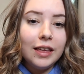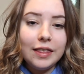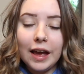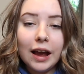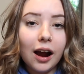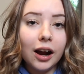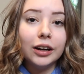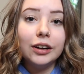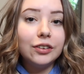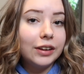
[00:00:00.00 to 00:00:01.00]
They
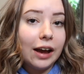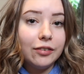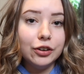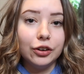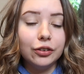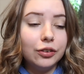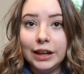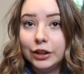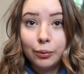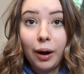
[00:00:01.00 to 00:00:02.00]
are scavengers
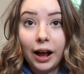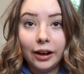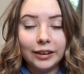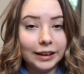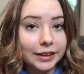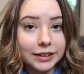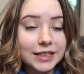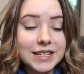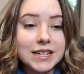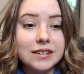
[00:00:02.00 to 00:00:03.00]
in the wild. They
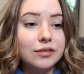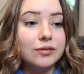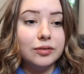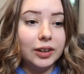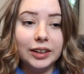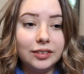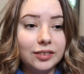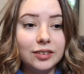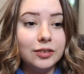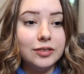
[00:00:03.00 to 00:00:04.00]
literally eat like
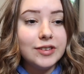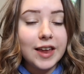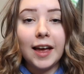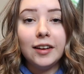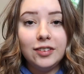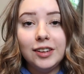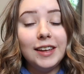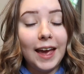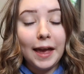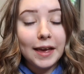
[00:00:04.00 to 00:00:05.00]
dead,
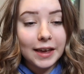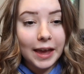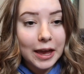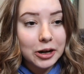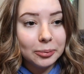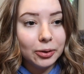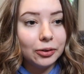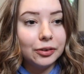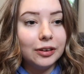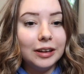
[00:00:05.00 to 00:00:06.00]
decaying animals.